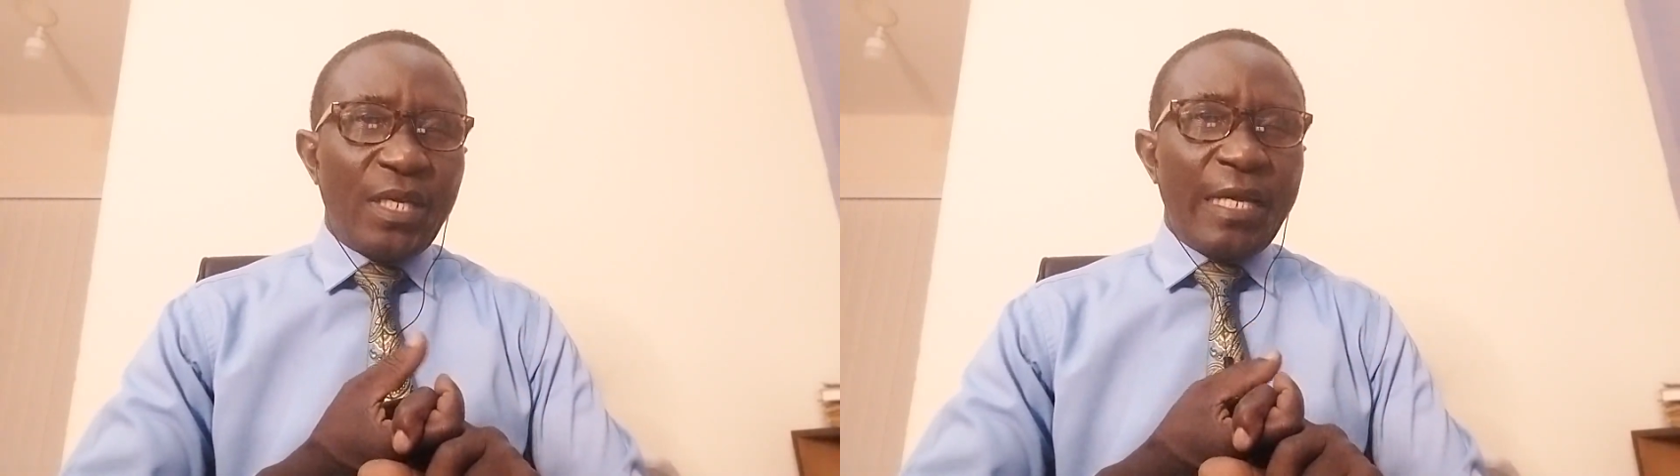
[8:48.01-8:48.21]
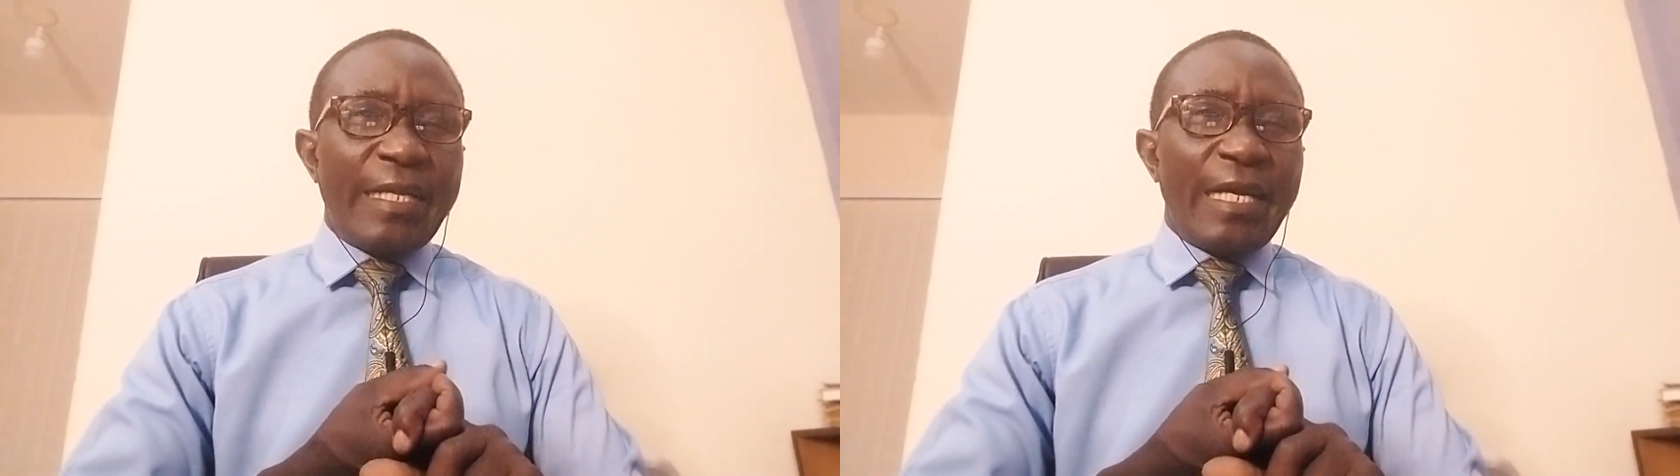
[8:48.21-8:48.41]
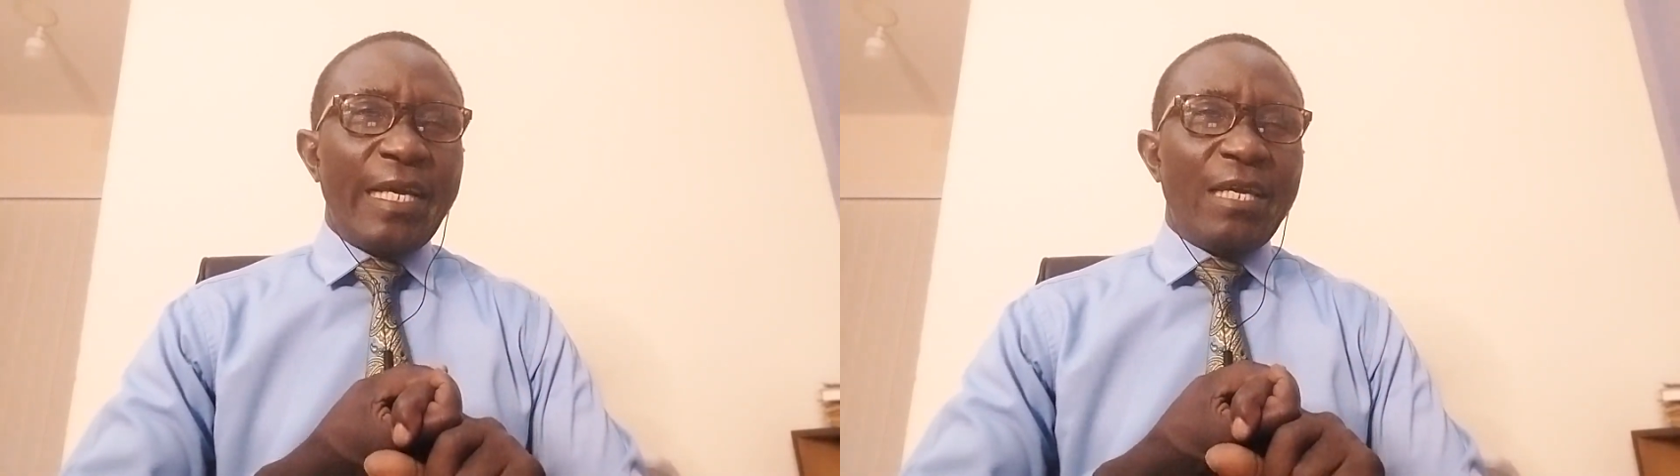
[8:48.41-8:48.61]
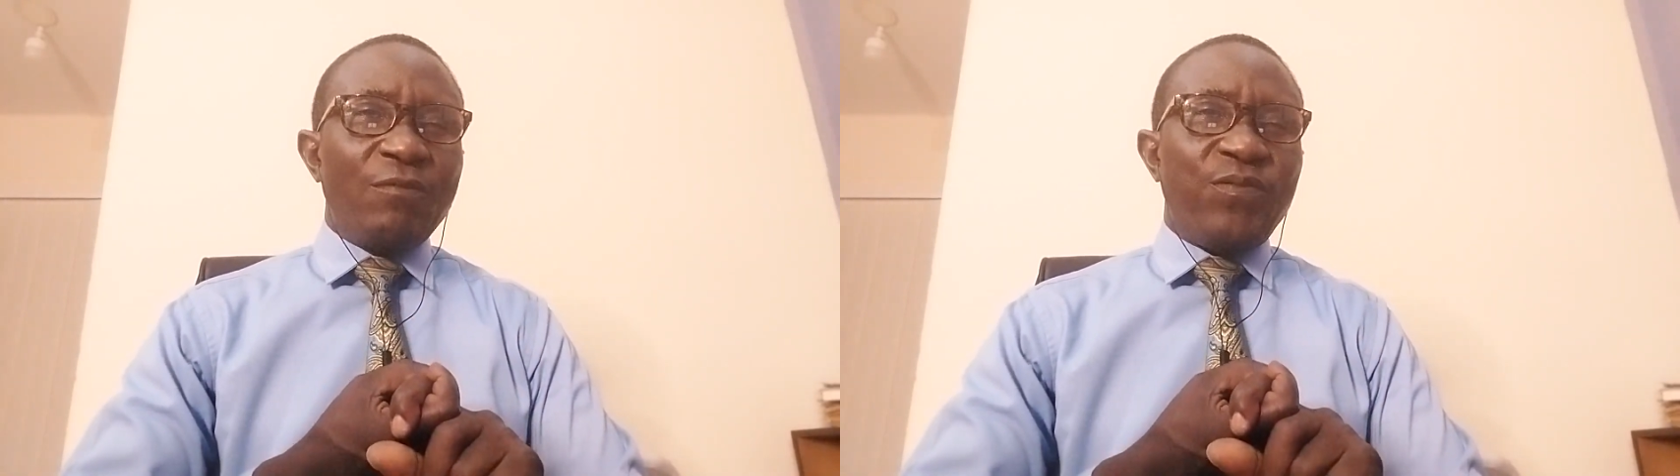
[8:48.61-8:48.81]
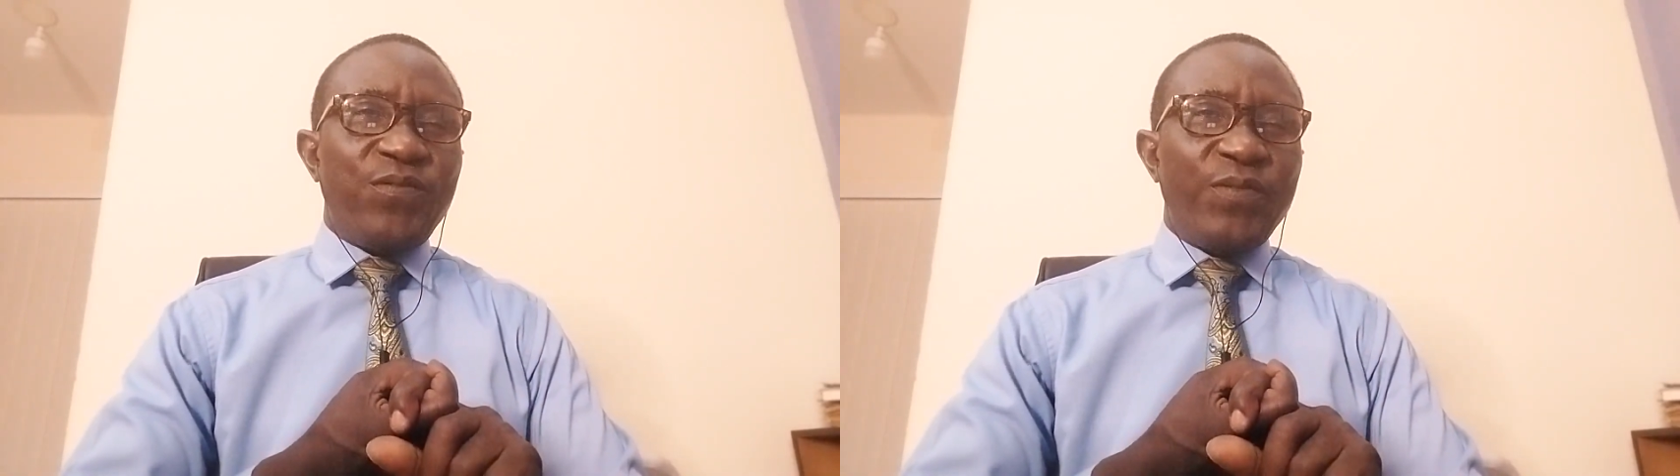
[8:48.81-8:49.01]
and the
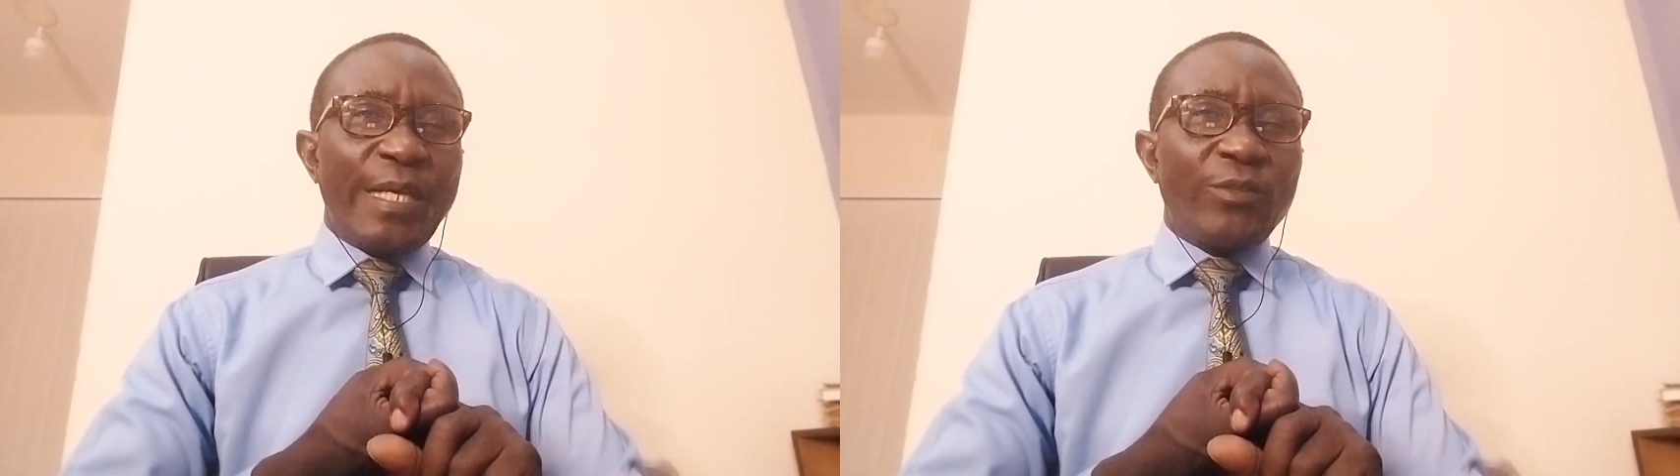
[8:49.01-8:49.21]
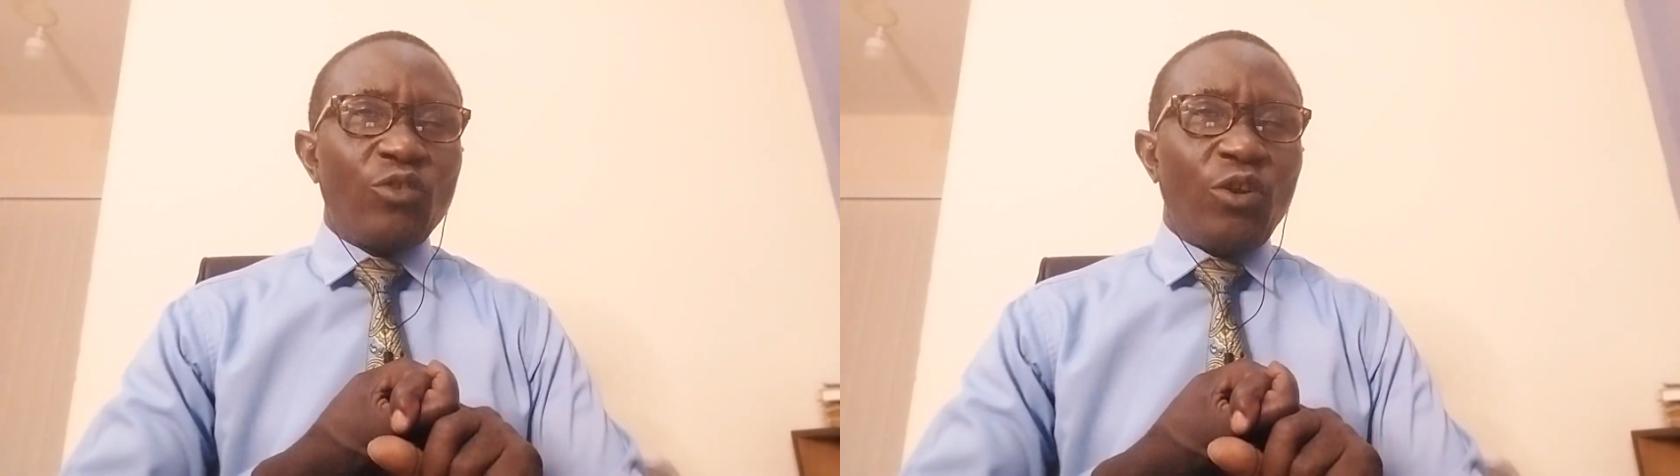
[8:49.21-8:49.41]
effect